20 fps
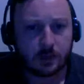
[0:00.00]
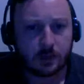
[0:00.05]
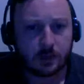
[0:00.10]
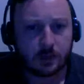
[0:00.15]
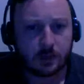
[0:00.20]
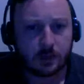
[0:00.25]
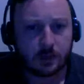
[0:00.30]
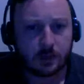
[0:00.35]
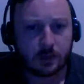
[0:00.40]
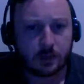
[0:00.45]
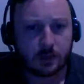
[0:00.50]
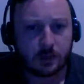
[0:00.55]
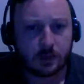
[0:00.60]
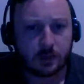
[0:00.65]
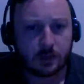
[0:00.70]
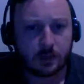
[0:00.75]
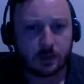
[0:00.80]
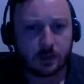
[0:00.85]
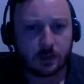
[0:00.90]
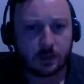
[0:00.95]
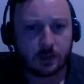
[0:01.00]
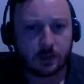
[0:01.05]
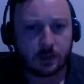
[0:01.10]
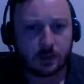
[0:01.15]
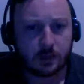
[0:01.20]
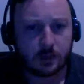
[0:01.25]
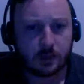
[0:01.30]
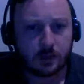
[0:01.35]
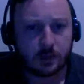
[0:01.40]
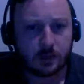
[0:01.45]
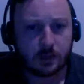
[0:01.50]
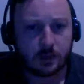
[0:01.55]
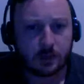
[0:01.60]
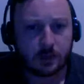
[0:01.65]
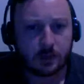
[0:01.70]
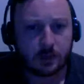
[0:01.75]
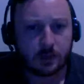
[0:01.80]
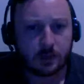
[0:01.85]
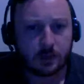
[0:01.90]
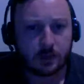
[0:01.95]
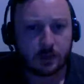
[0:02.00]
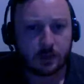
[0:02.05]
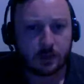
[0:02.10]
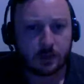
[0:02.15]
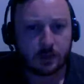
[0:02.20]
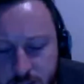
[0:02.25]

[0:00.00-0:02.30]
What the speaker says: about the German national team and